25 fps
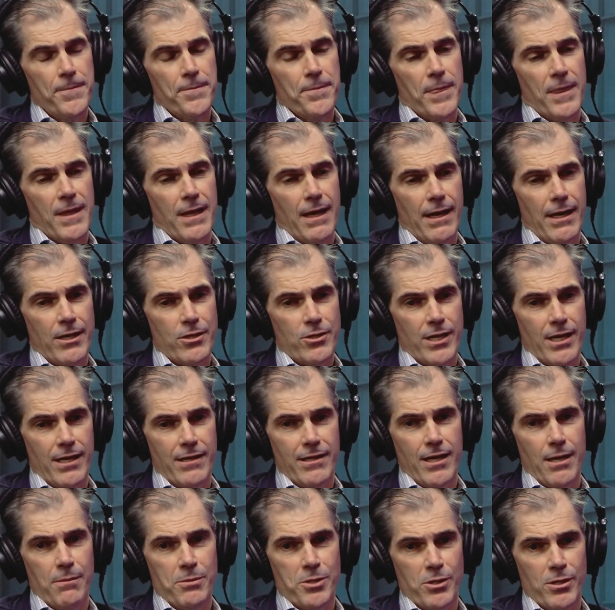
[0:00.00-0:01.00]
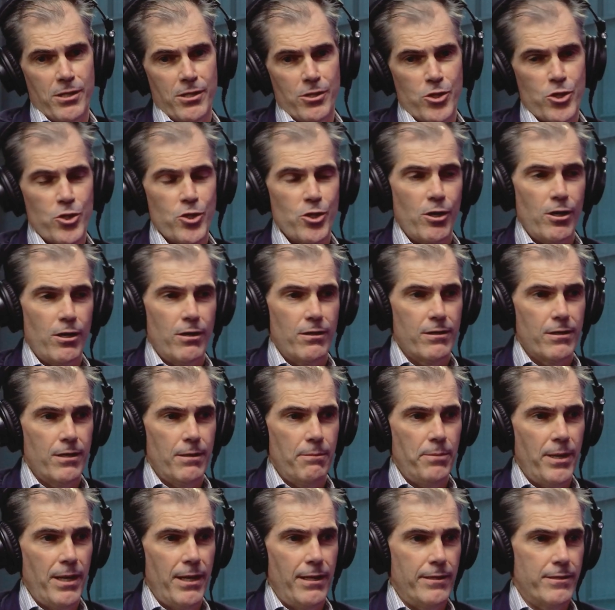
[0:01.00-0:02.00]
I actually had the opportunity to start a
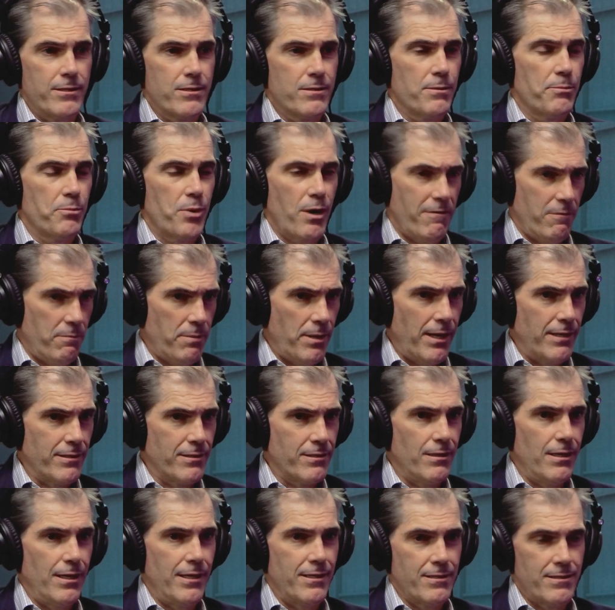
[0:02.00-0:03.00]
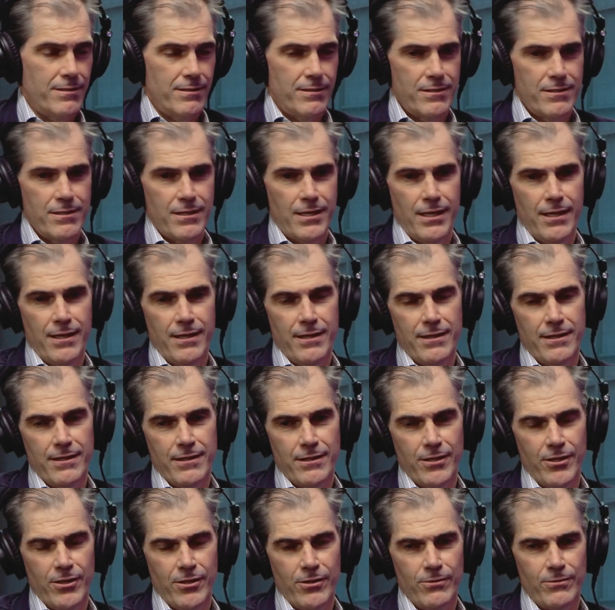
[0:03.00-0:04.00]
pilot's private pilot's license. And,
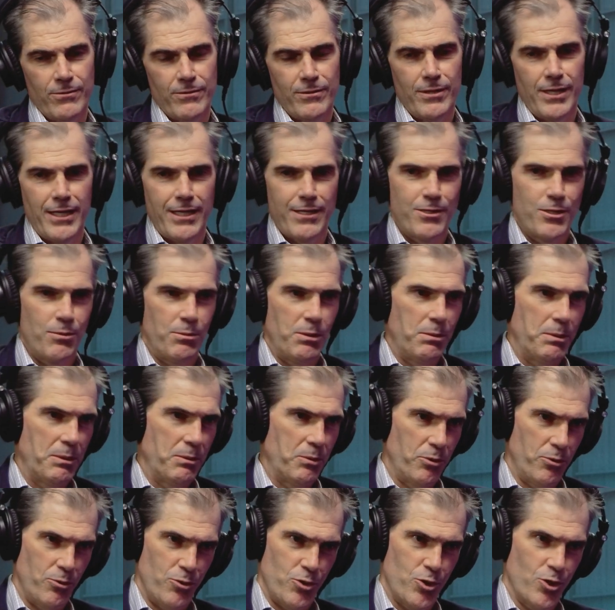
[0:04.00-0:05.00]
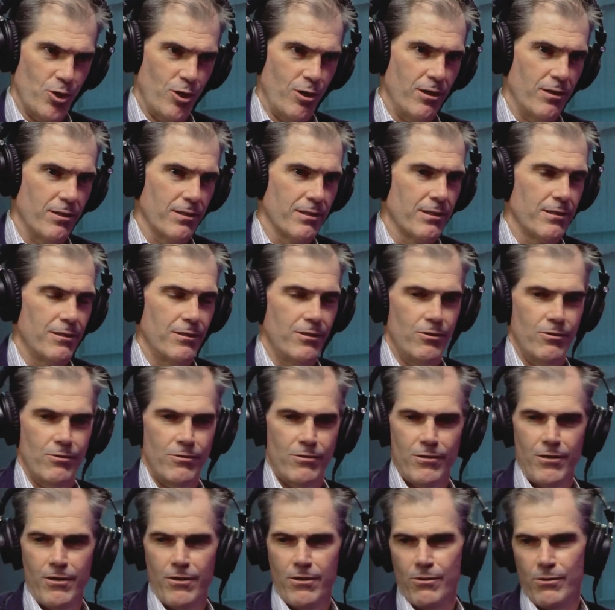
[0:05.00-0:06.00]
you know, like so many people who start, you're
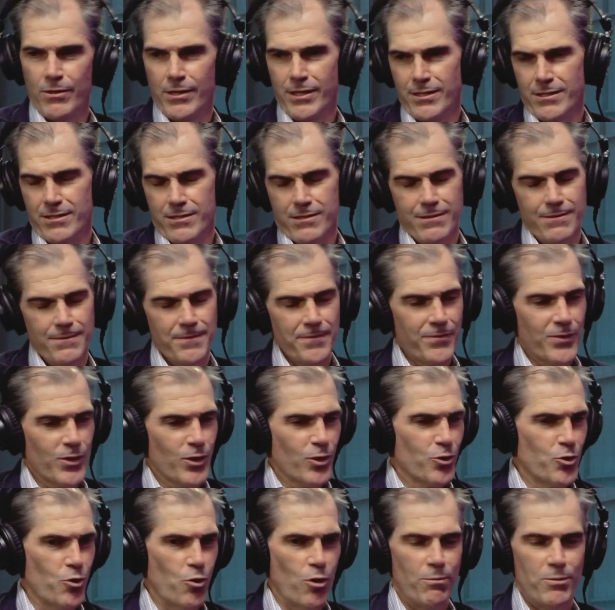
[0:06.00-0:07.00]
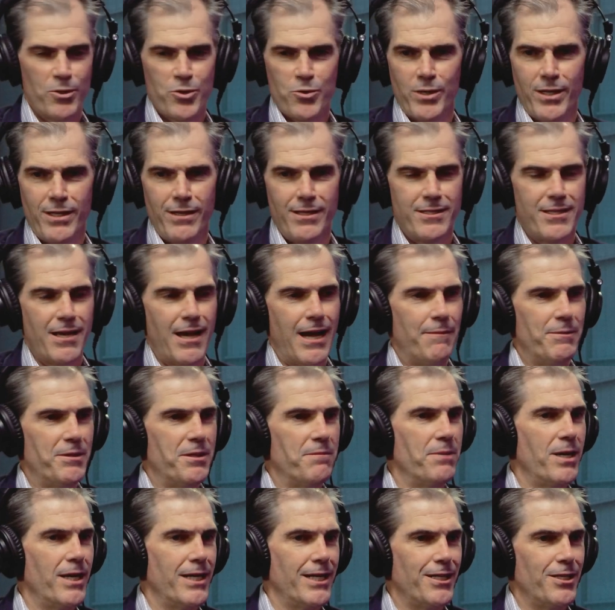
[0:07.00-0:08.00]
always torn between the time and the
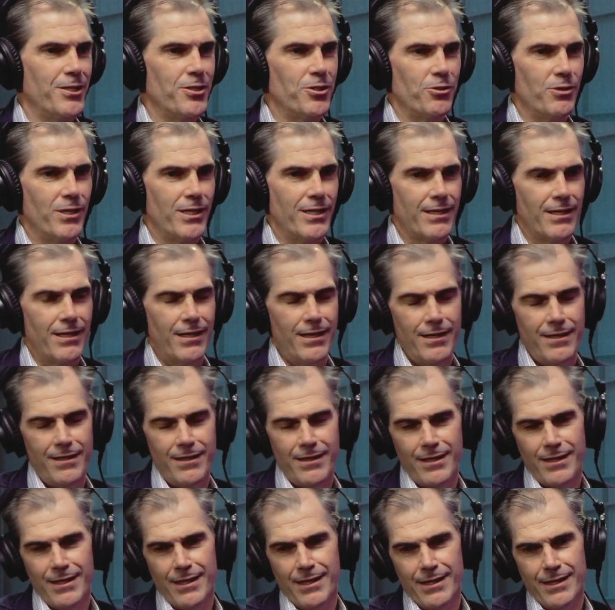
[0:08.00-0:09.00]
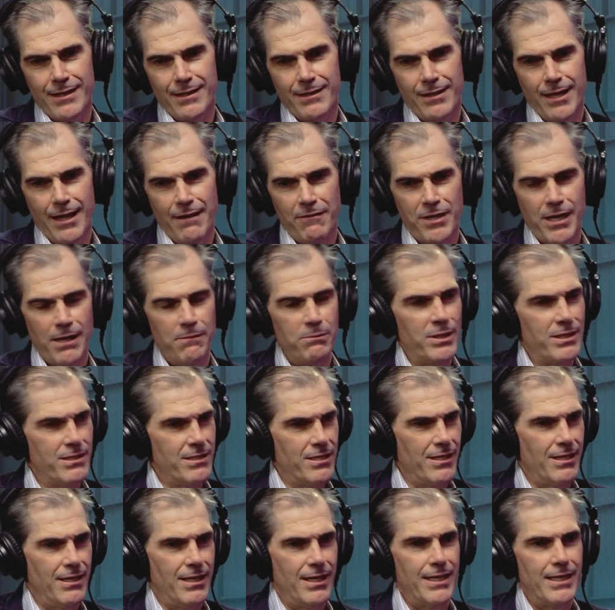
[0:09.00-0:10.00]
money to do it. And, and life got busy
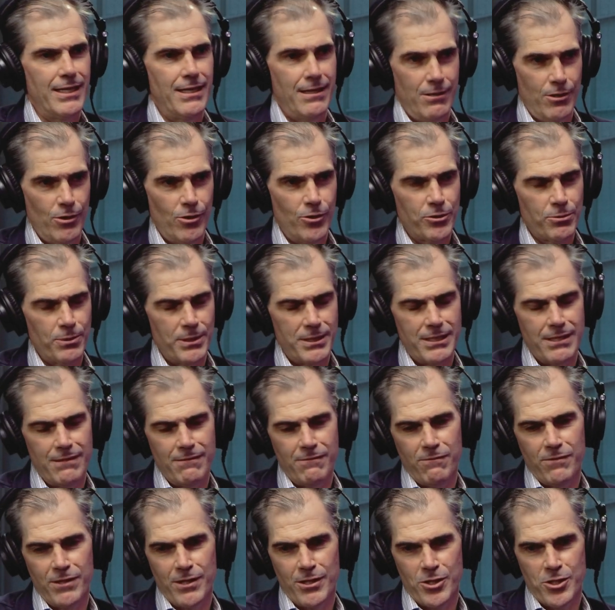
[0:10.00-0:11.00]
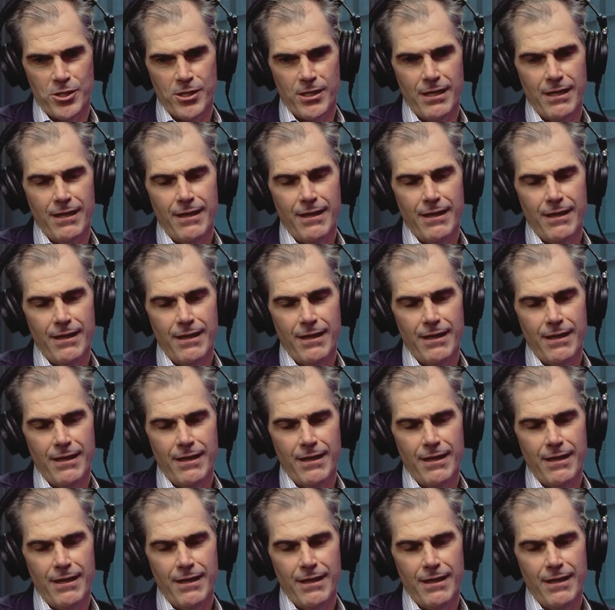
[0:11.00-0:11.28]
and I ultimately didn't finish it.